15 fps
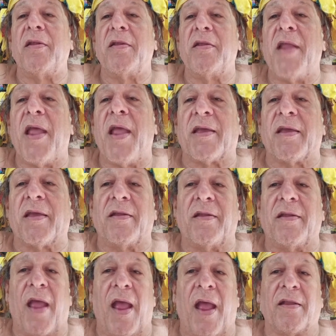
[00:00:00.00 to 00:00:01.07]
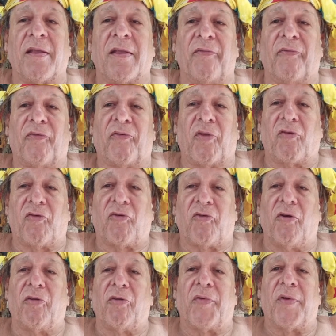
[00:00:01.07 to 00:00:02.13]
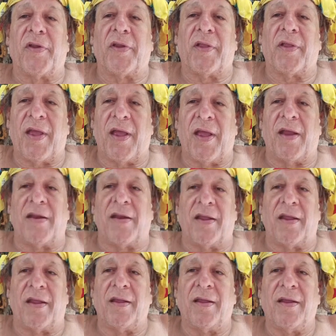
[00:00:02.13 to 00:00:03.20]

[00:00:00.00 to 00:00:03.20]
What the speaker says: naked and gives the children candy.